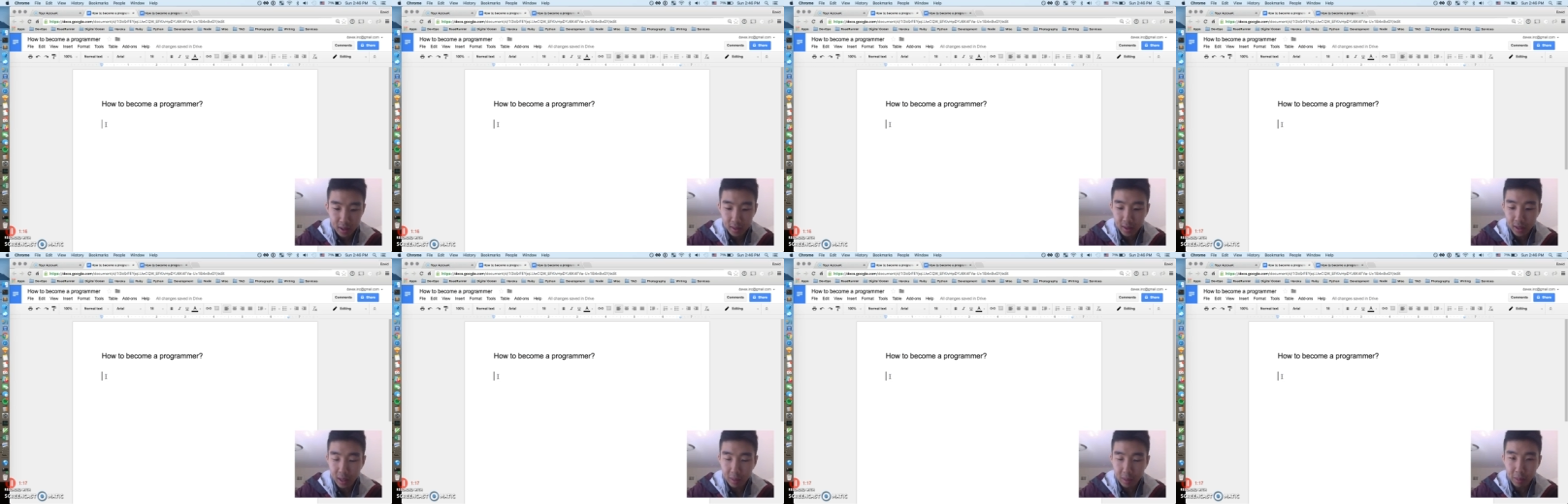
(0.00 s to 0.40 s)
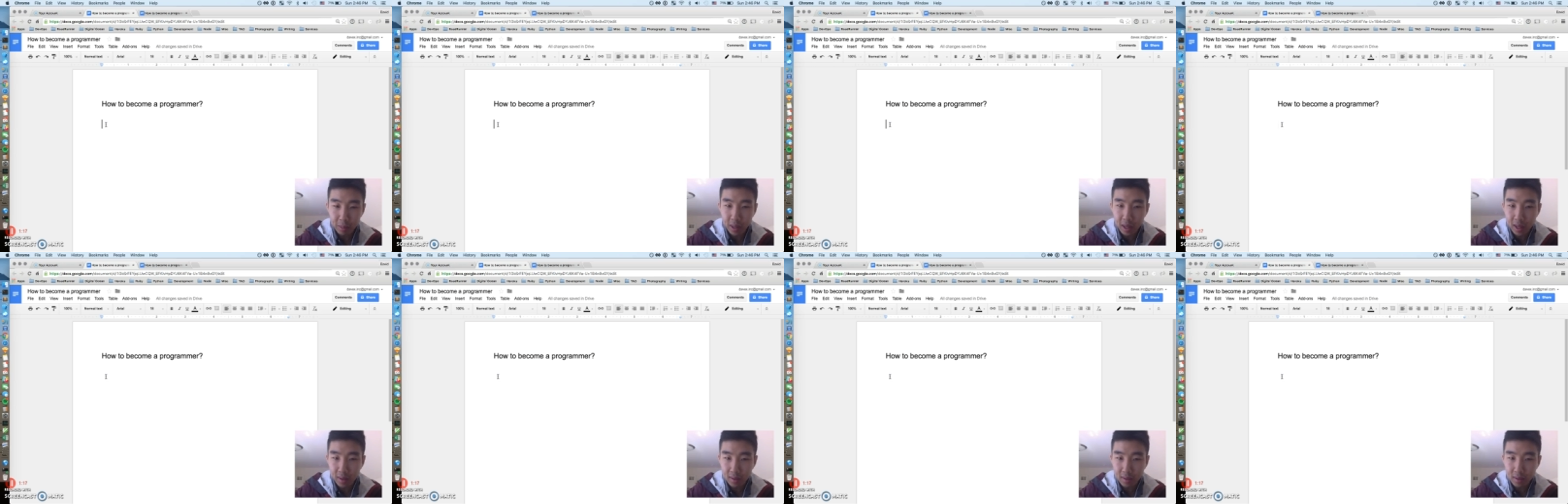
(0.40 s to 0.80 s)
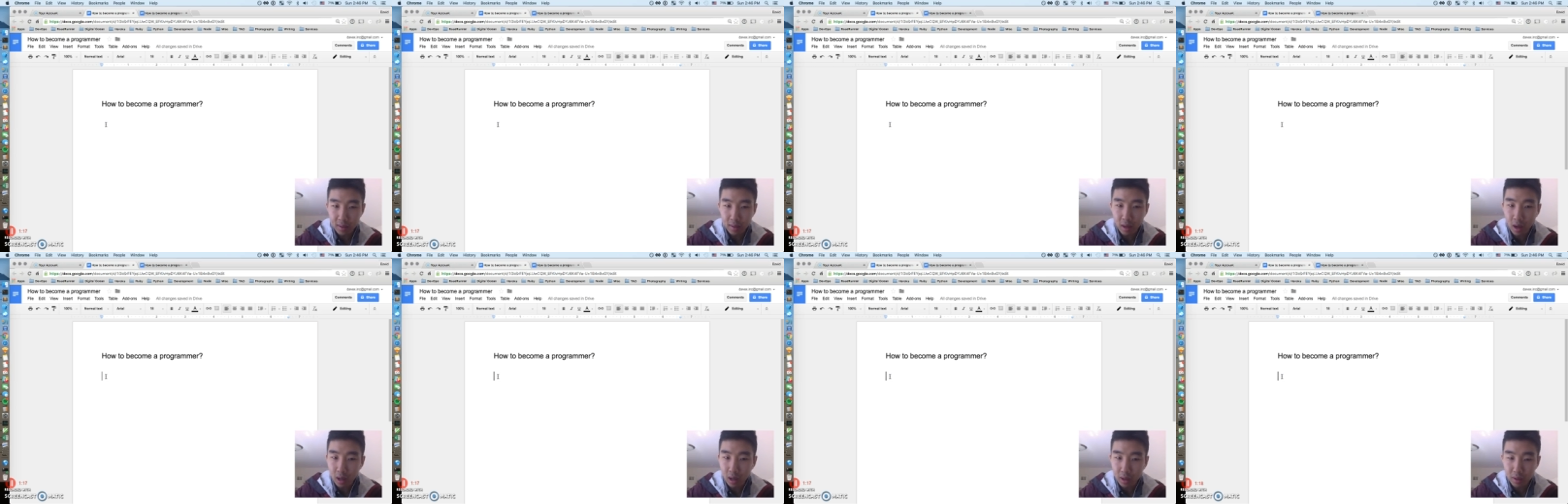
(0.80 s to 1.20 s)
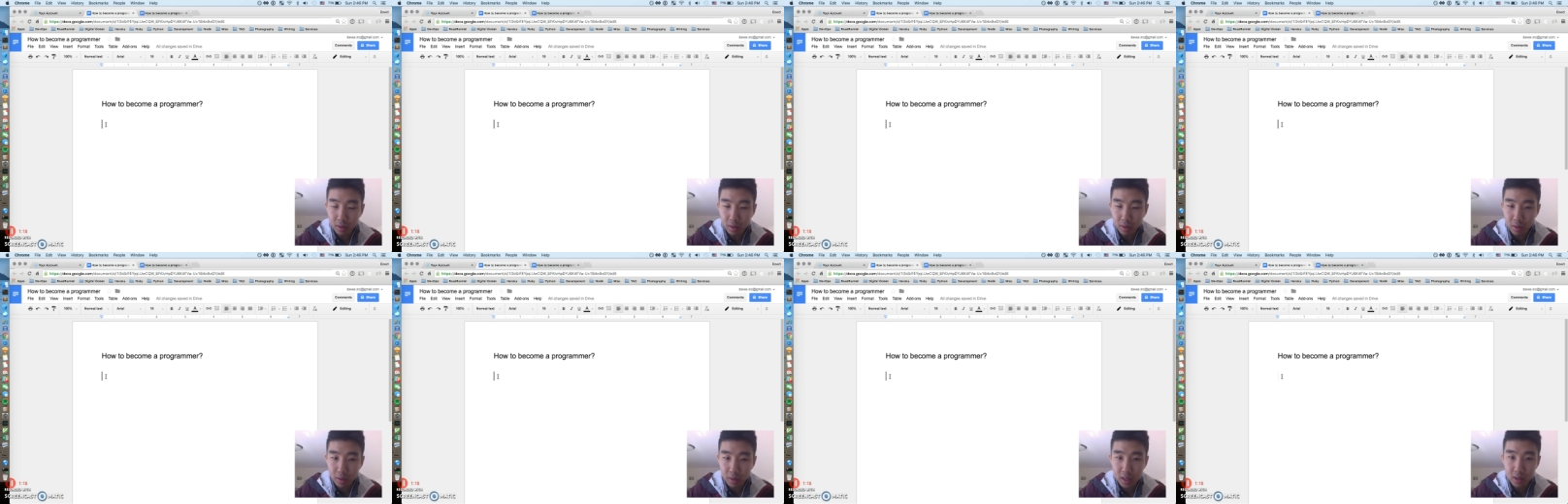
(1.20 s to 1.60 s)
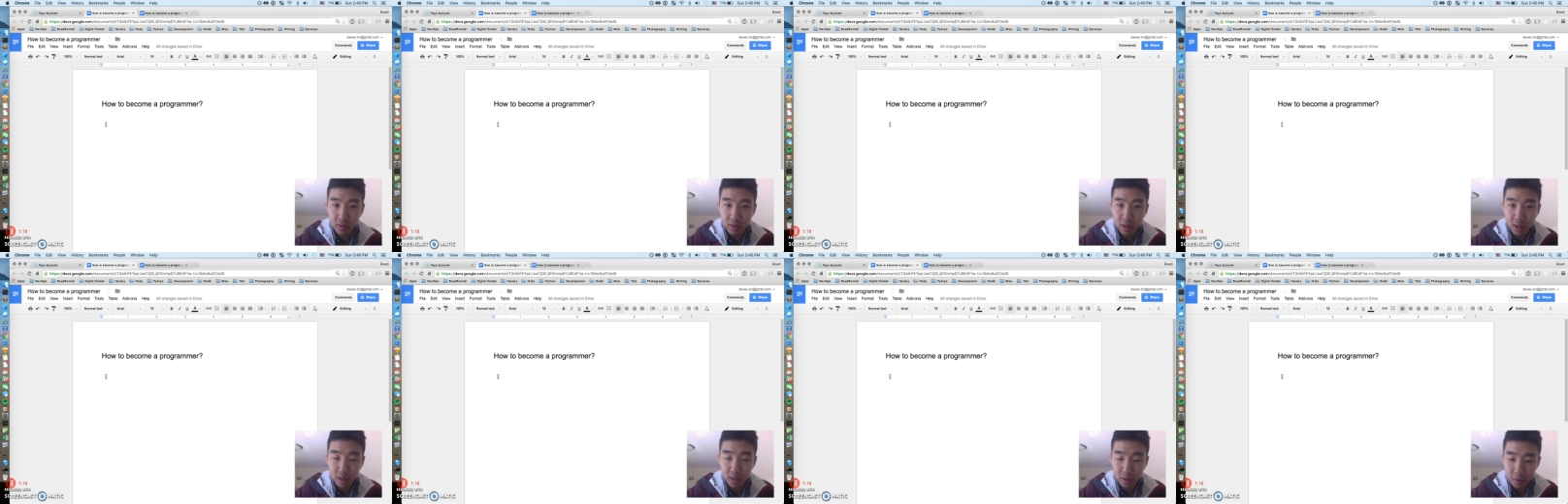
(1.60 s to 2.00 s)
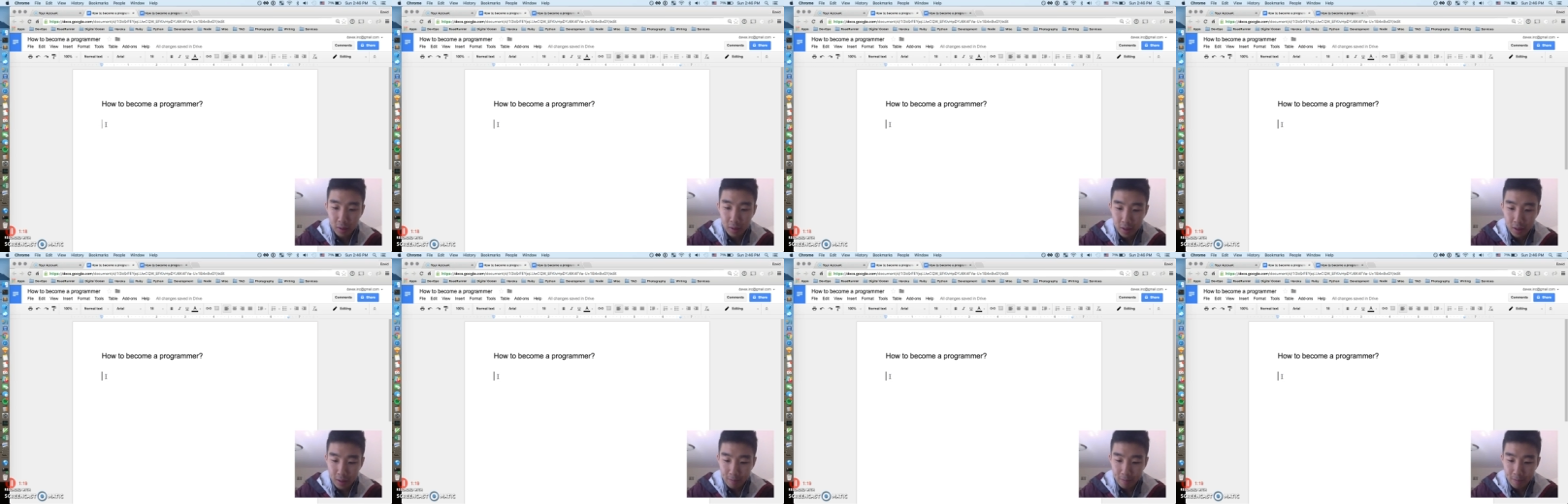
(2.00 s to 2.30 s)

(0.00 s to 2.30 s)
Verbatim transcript: that I plan to talk through in this video.